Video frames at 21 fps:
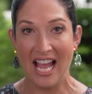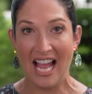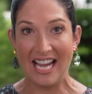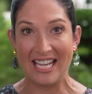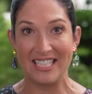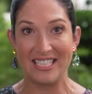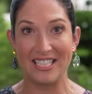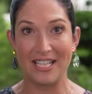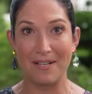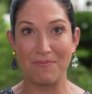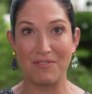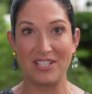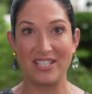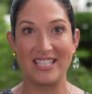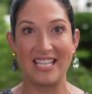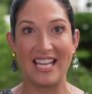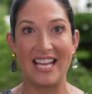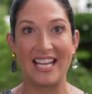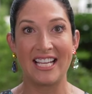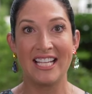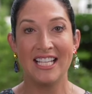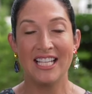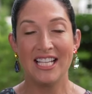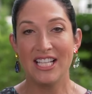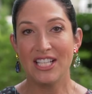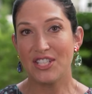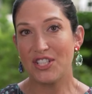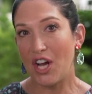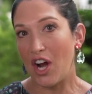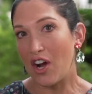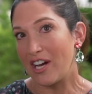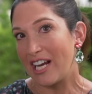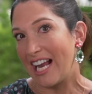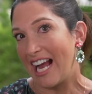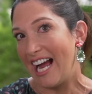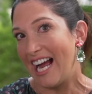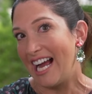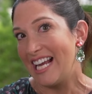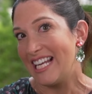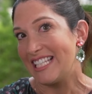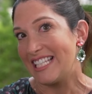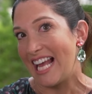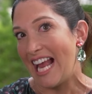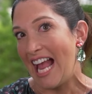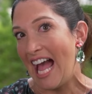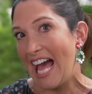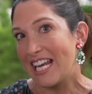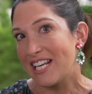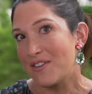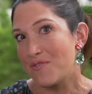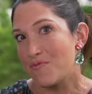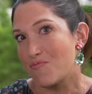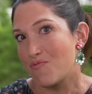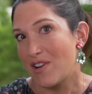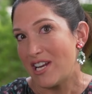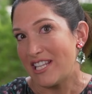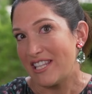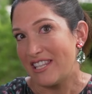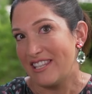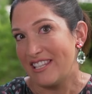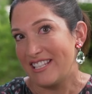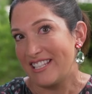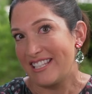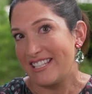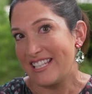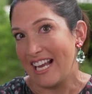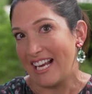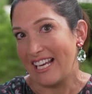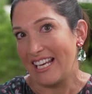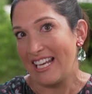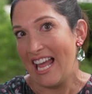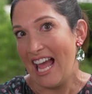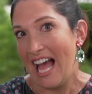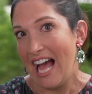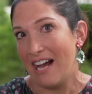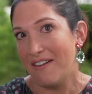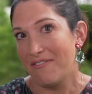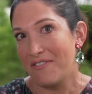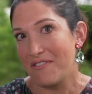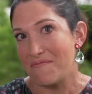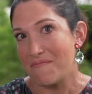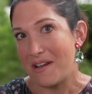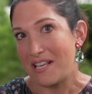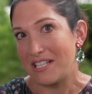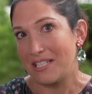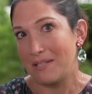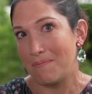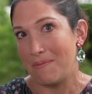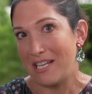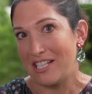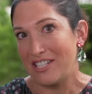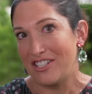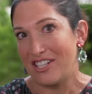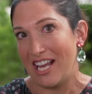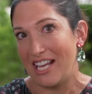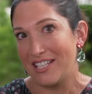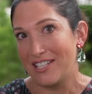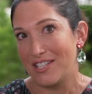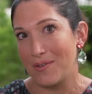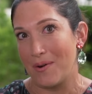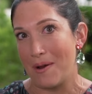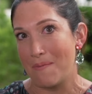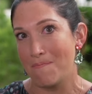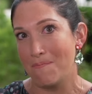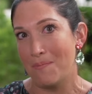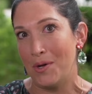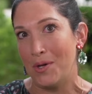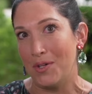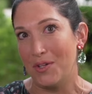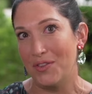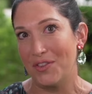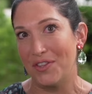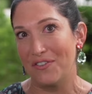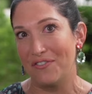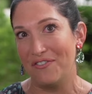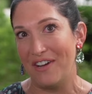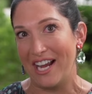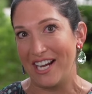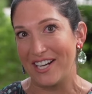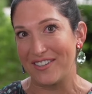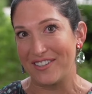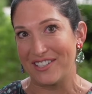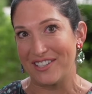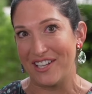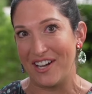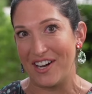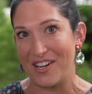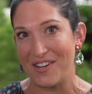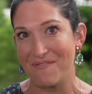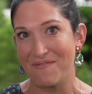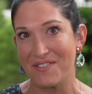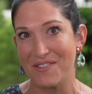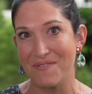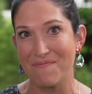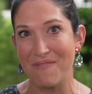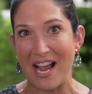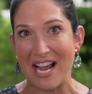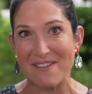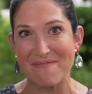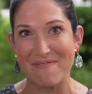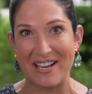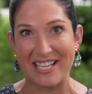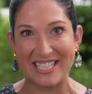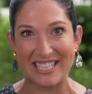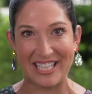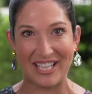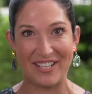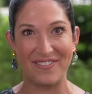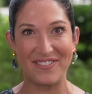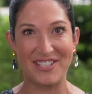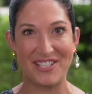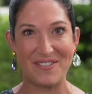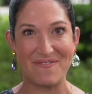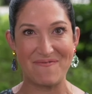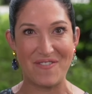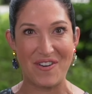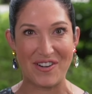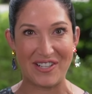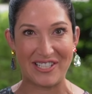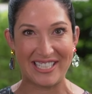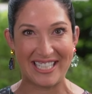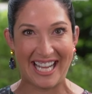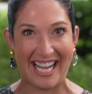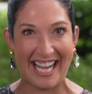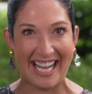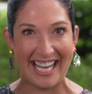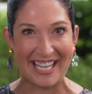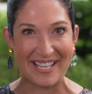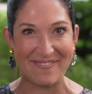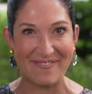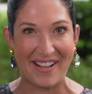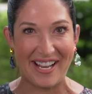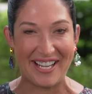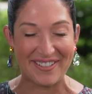I ended up just saying, sorry guys, I hadn't written the second half of my speech yet. So I pulled the fire alarm to buy myself some more time.